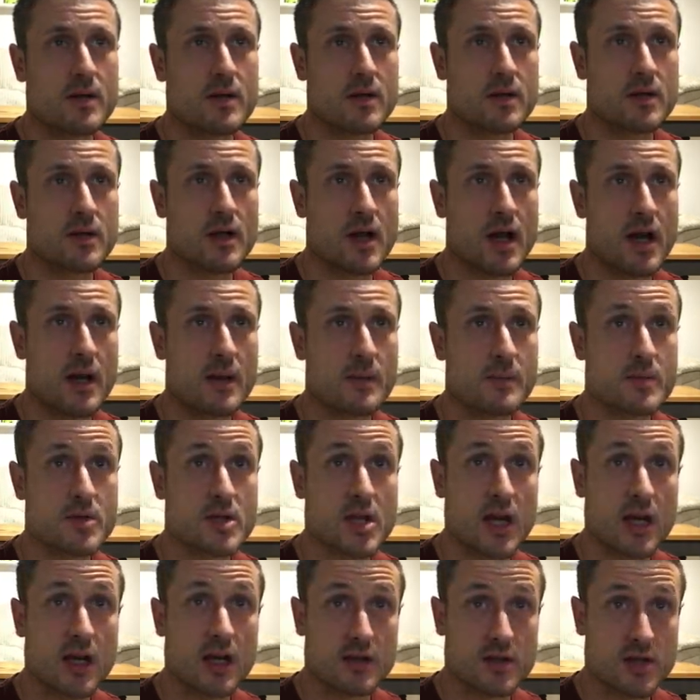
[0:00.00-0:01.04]

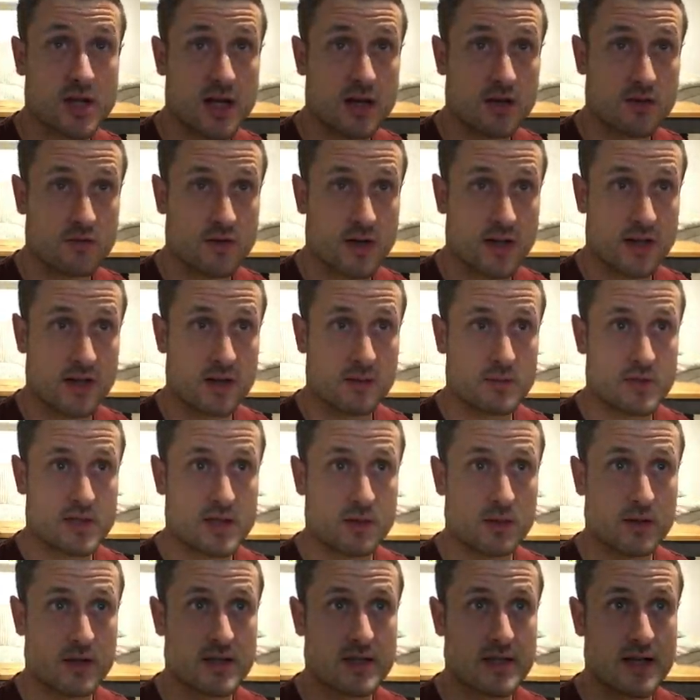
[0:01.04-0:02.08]
tunnel run them, see
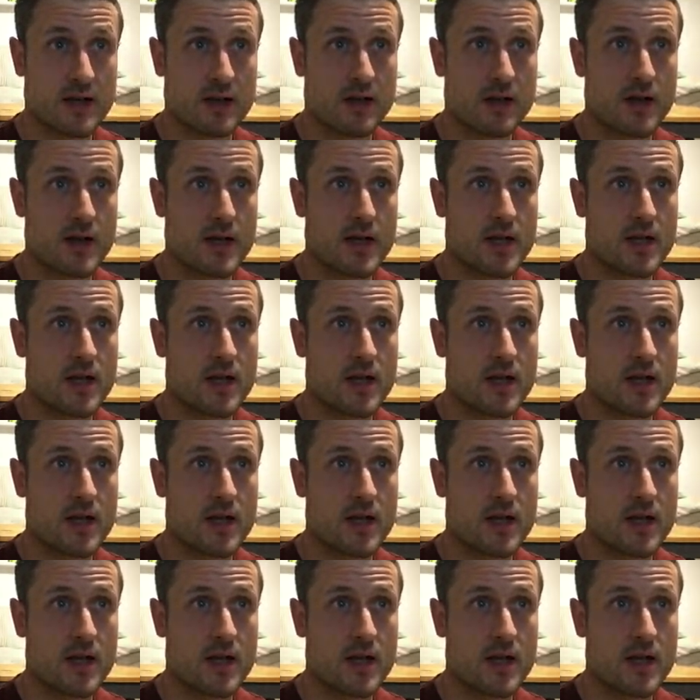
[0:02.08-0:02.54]
what they sound like.